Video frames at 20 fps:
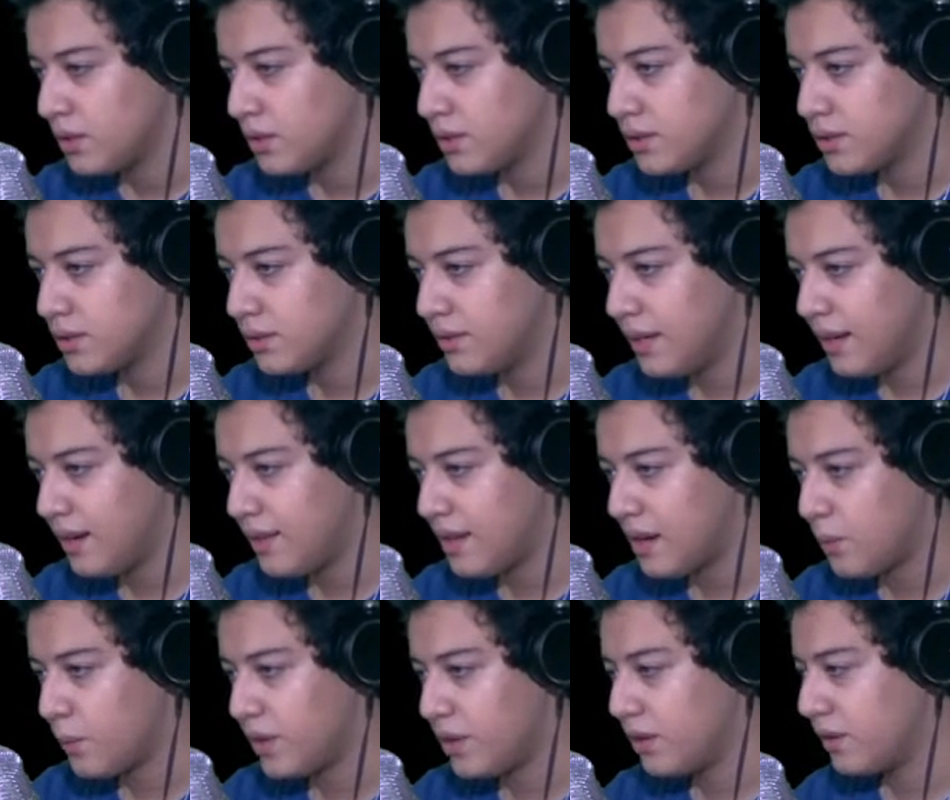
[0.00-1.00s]
So now
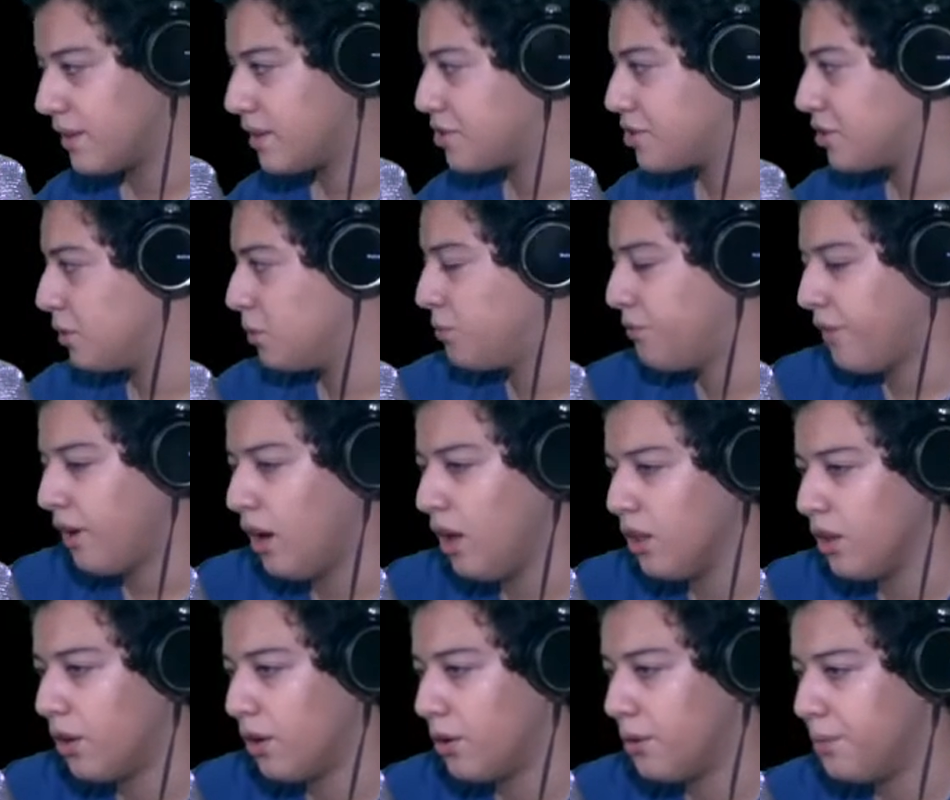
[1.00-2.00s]
that we know that she'll
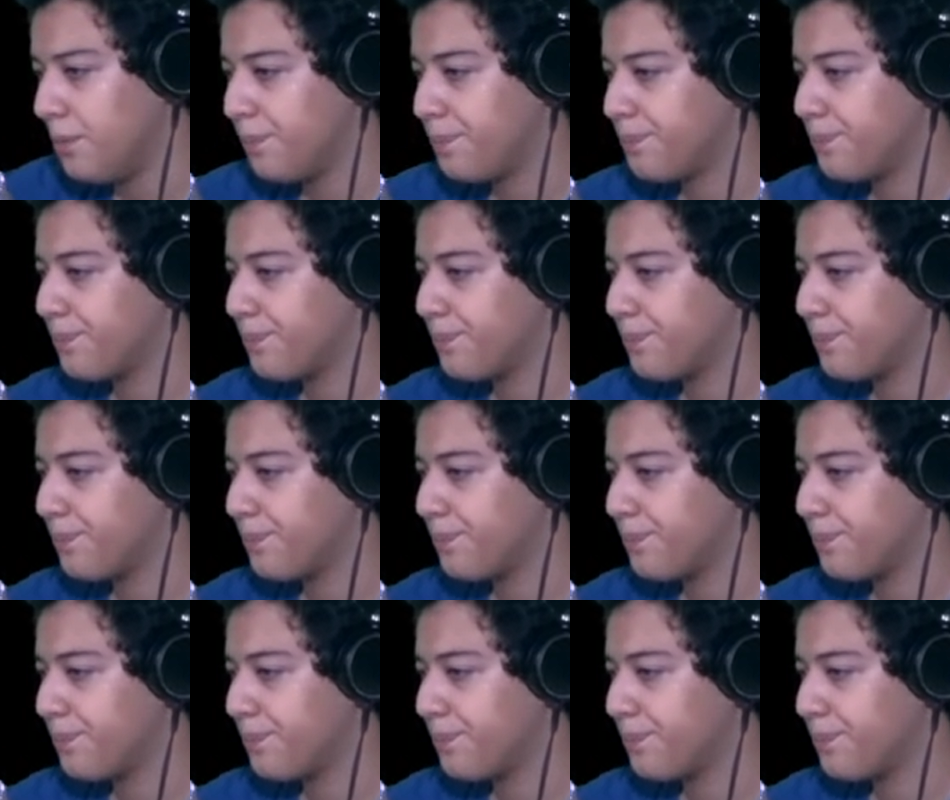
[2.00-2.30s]
follow,